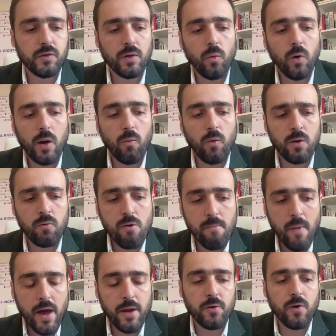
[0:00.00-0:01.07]
And what I want to
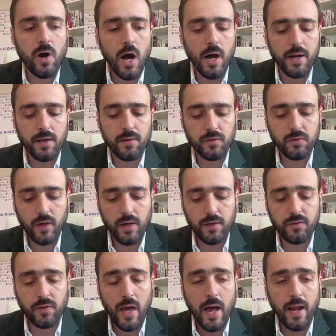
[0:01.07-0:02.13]
remind your audience
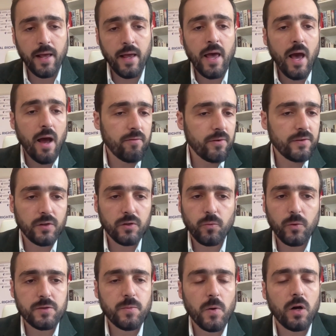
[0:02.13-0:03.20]
is that ever since
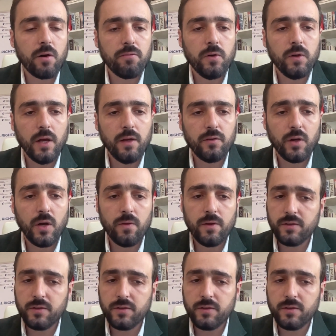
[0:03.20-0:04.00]
we spoke a few days ago,